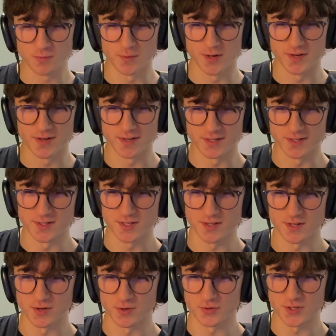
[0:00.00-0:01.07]
mind at ease that
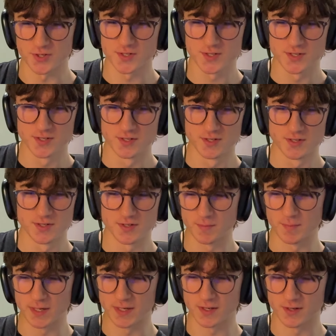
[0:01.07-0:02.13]
they're not just
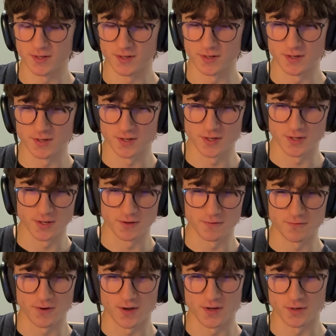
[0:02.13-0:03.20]
making a
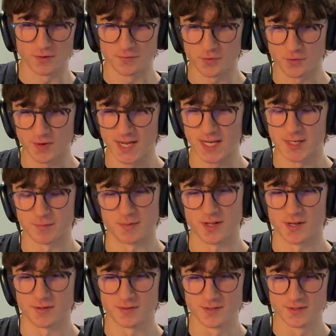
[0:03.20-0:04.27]
file of your game and
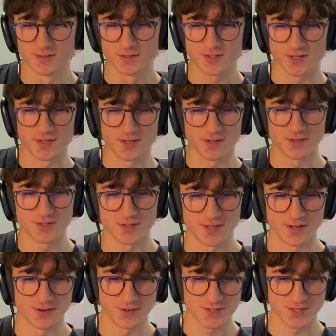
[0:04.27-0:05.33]
then sending it to
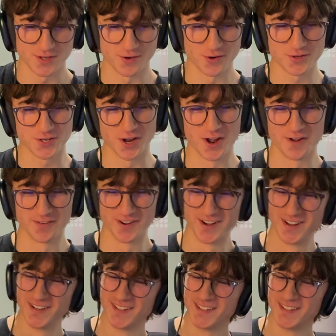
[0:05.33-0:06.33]
their external server.